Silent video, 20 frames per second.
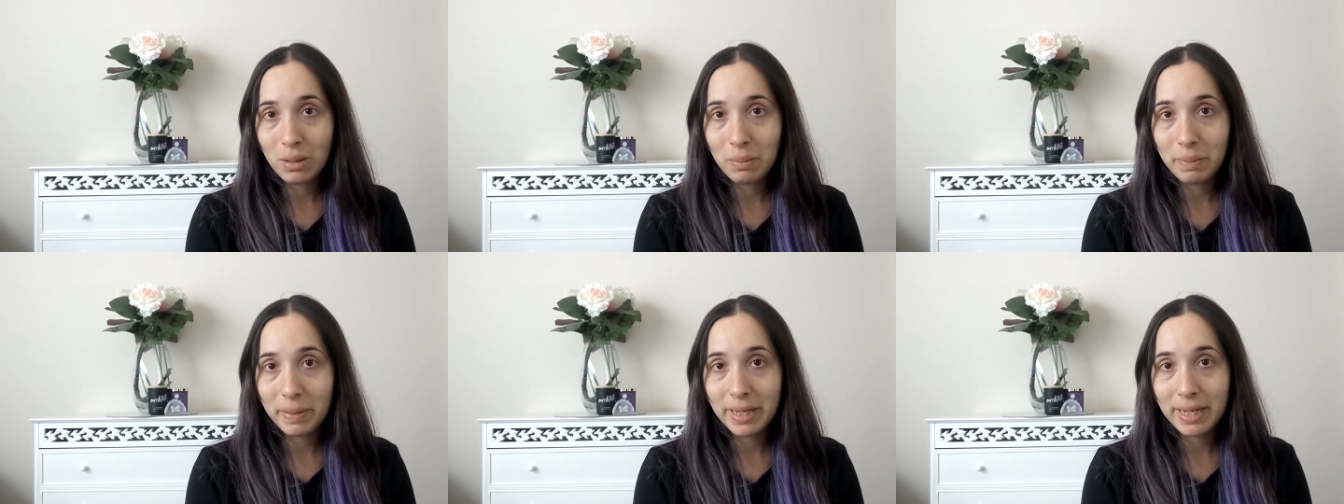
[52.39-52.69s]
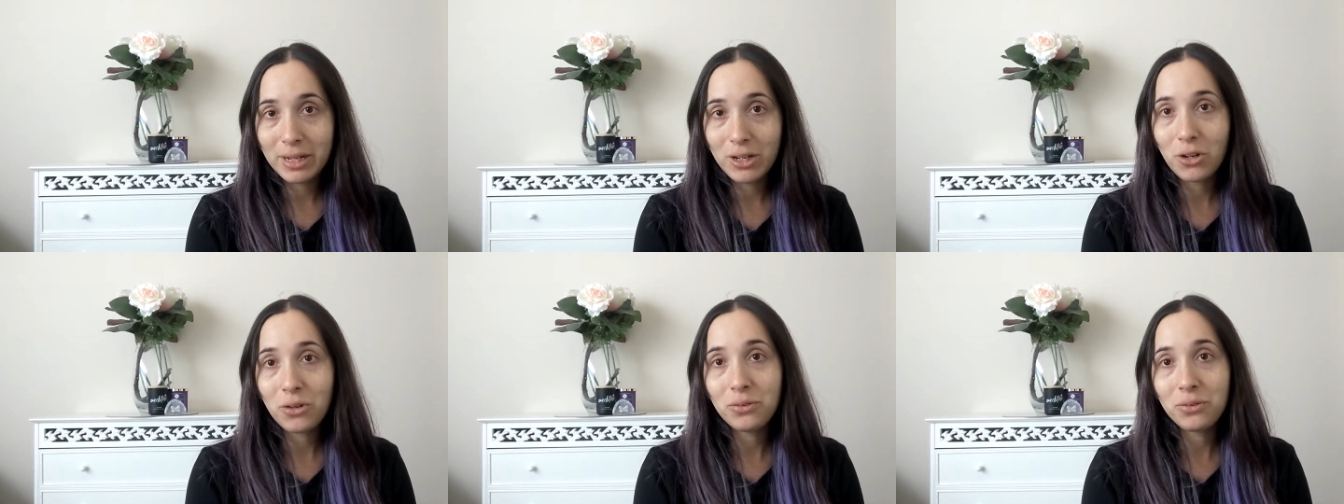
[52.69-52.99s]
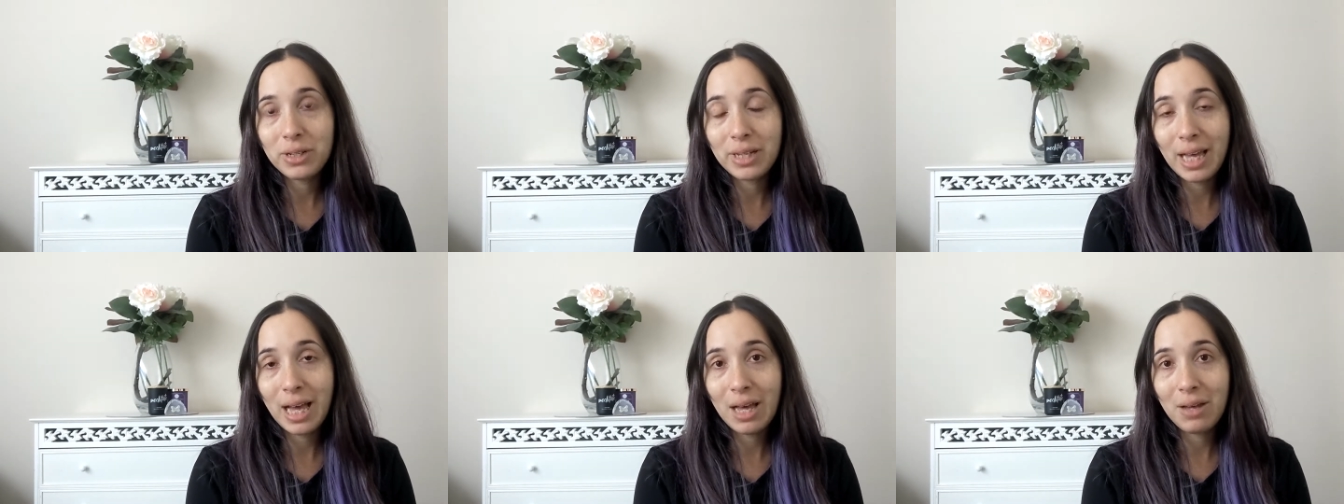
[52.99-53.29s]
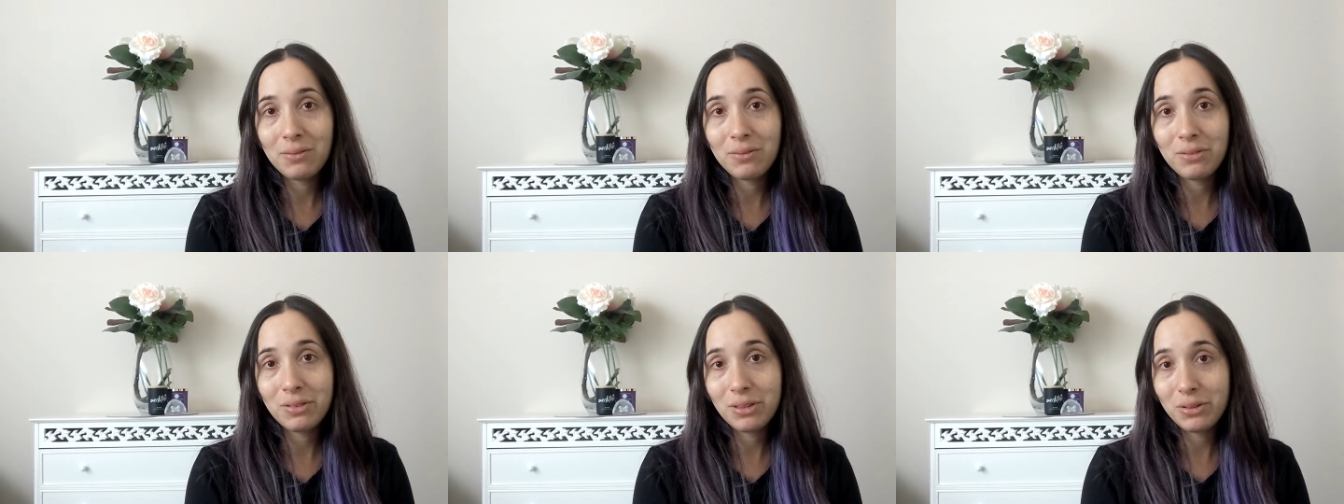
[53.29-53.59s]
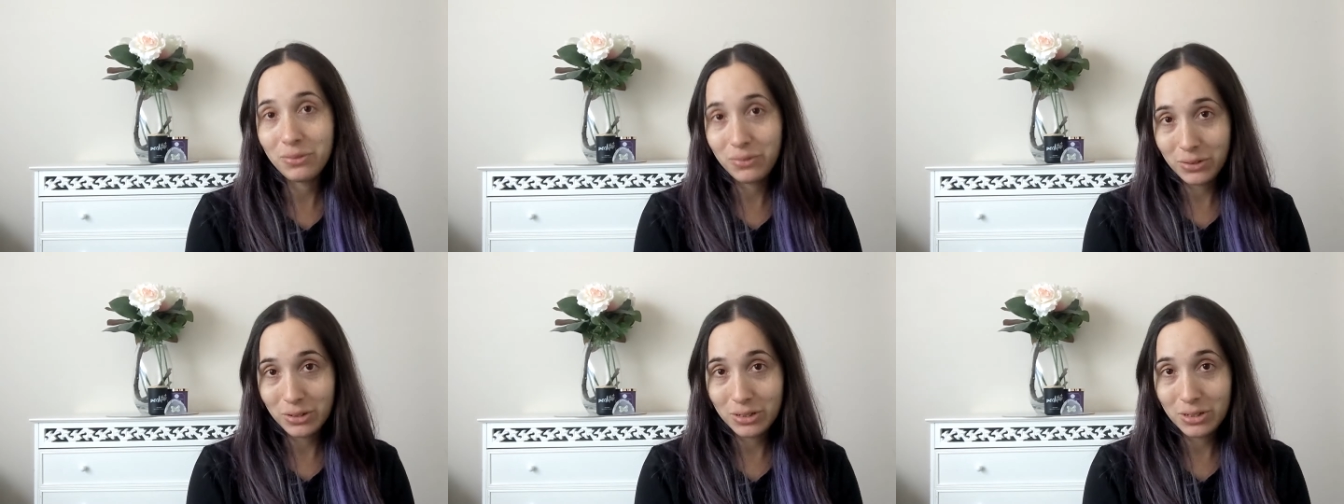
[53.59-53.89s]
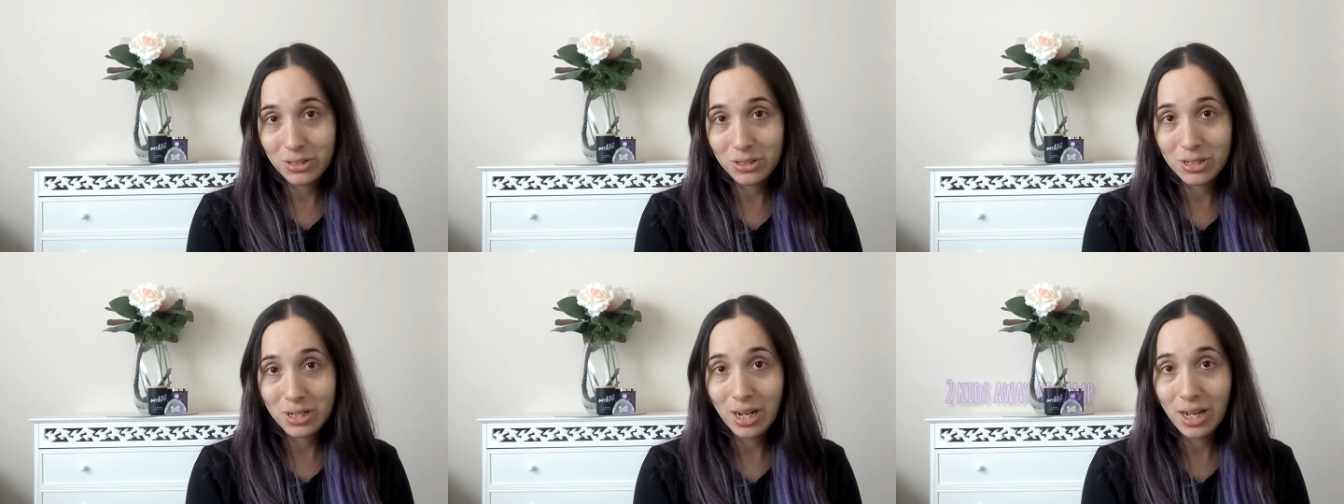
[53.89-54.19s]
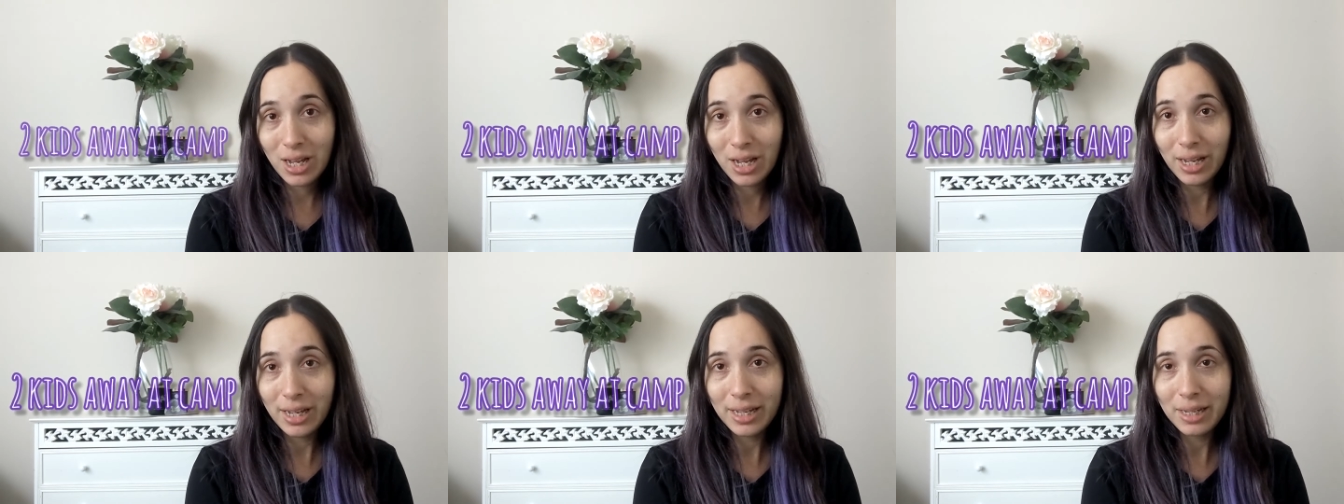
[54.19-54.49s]
being off at camp for the first
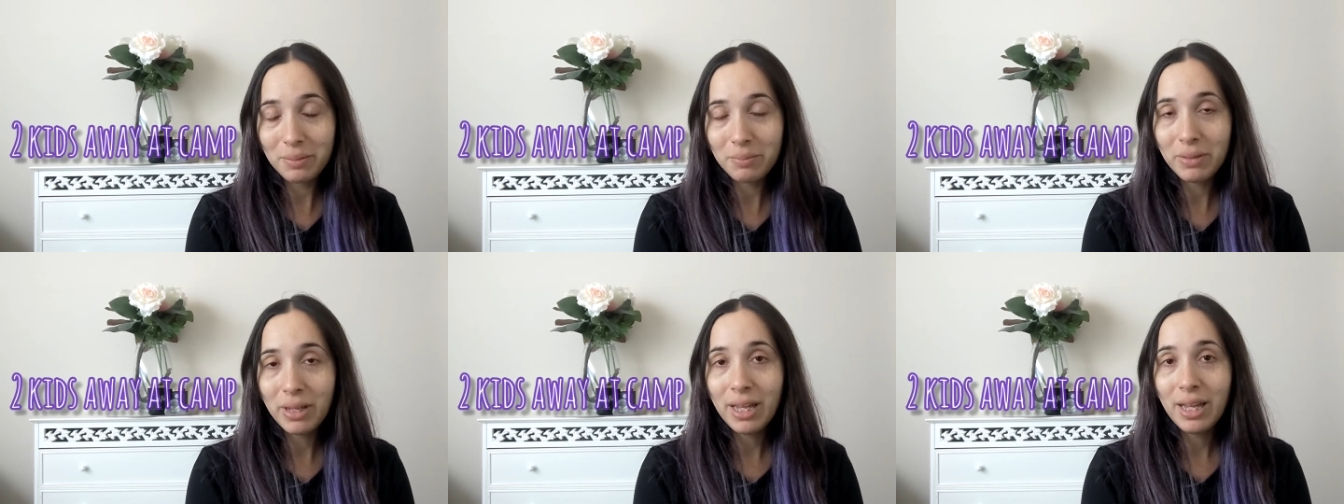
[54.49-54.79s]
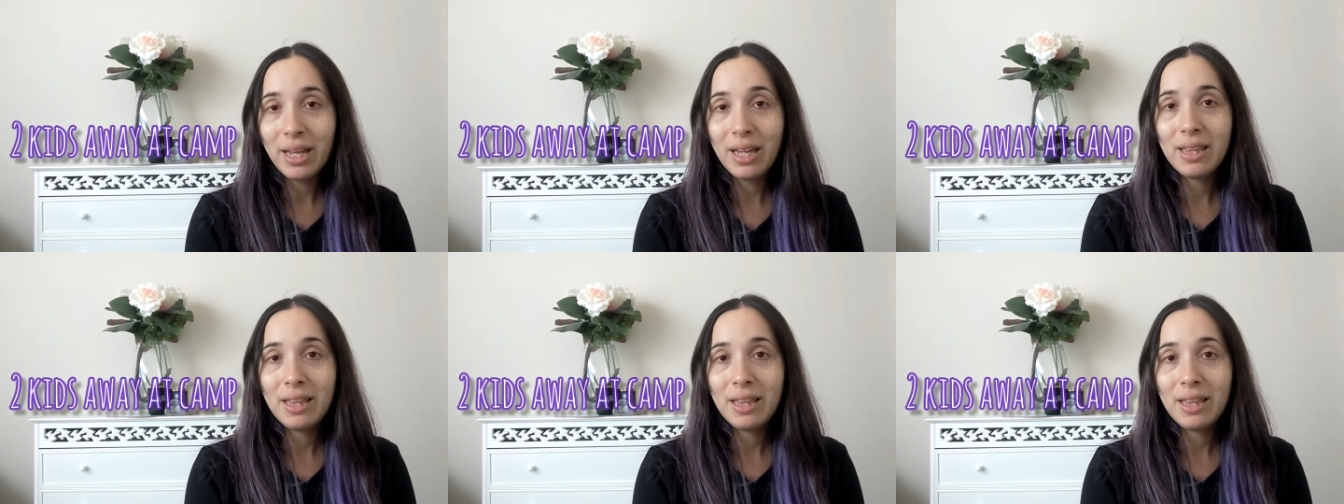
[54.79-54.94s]
time.